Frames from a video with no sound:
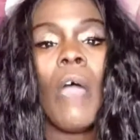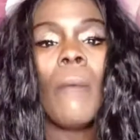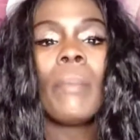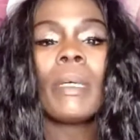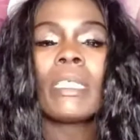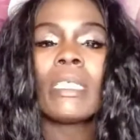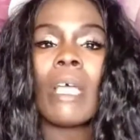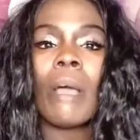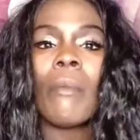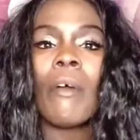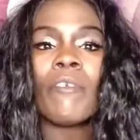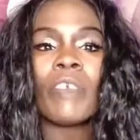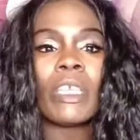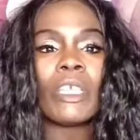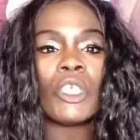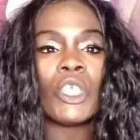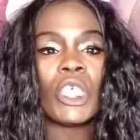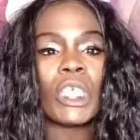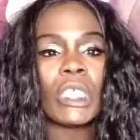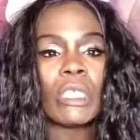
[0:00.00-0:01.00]
But some of it
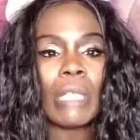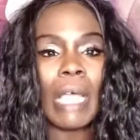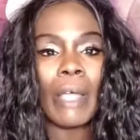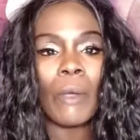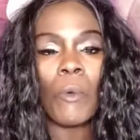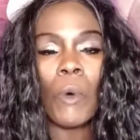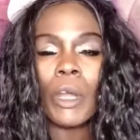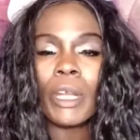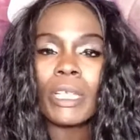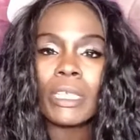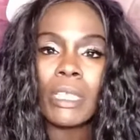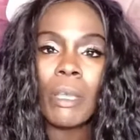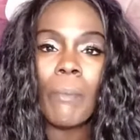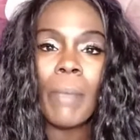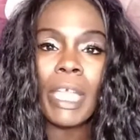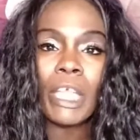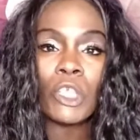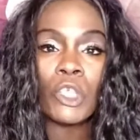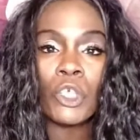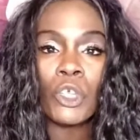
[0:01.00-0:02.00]
is just like wanting to
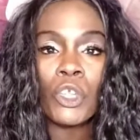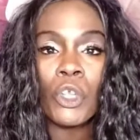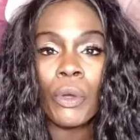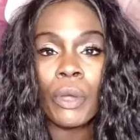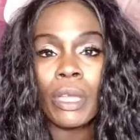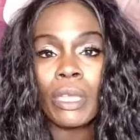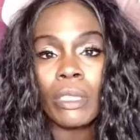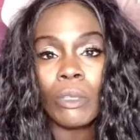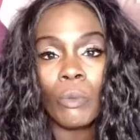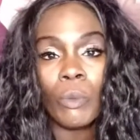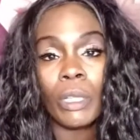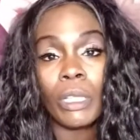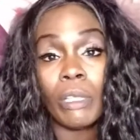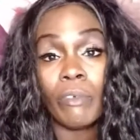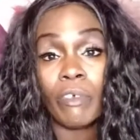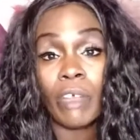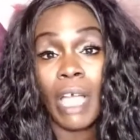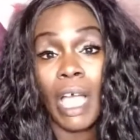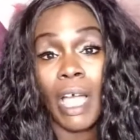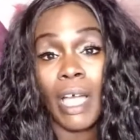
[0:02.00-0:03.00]
make sure you're in the will
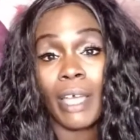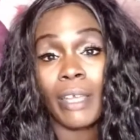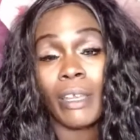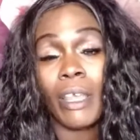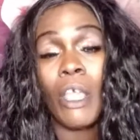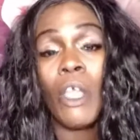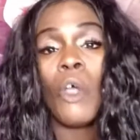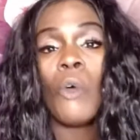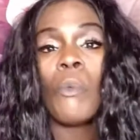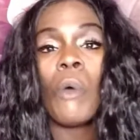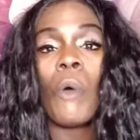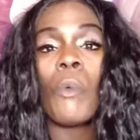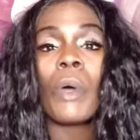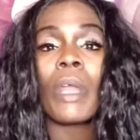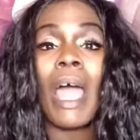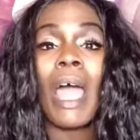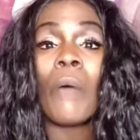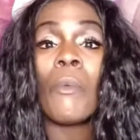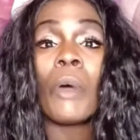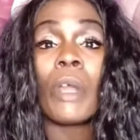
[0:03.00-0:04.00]
of God. Well,
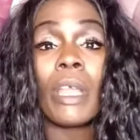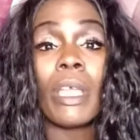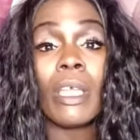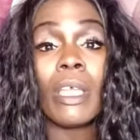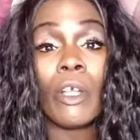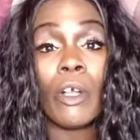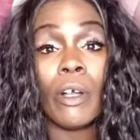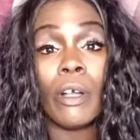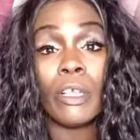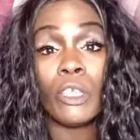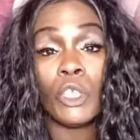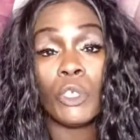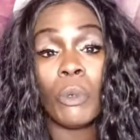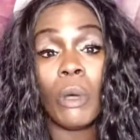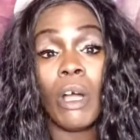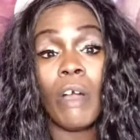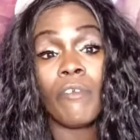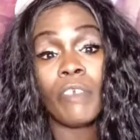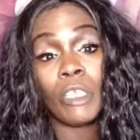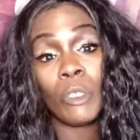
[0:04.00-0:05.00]
what I want to encourage you
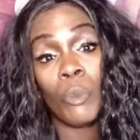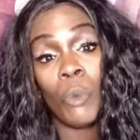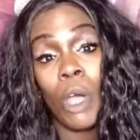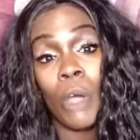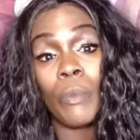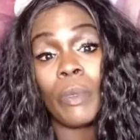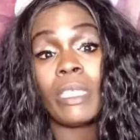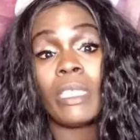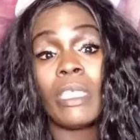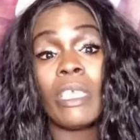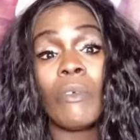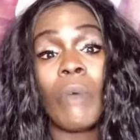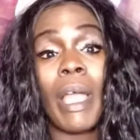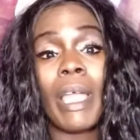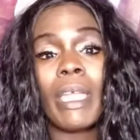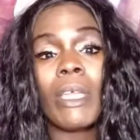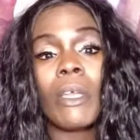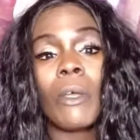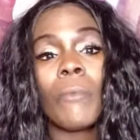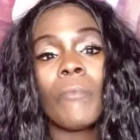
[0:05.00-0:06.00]
of is what we see
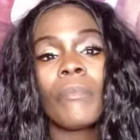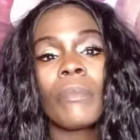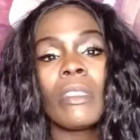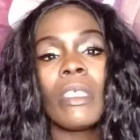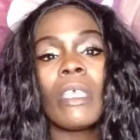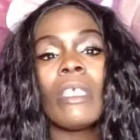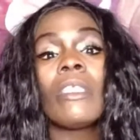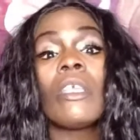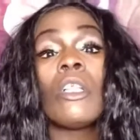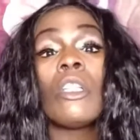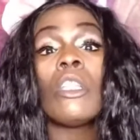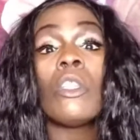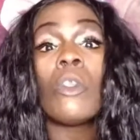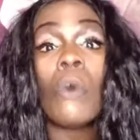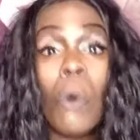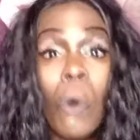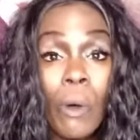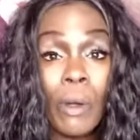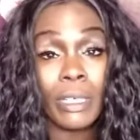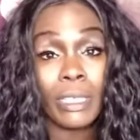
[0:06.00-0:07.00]
right here. Then the
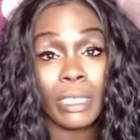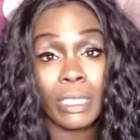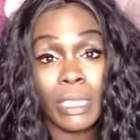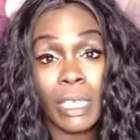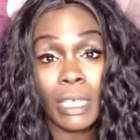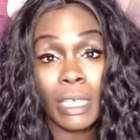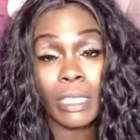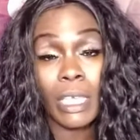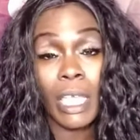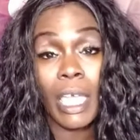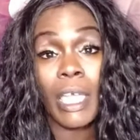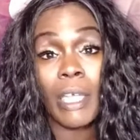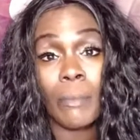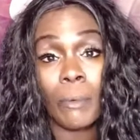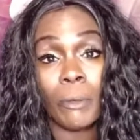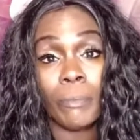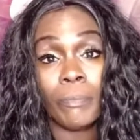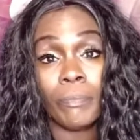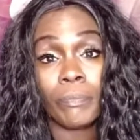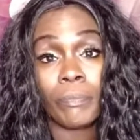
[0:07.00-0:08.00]
Lord said to
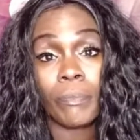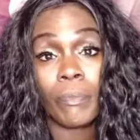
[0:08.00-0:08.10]
Abram.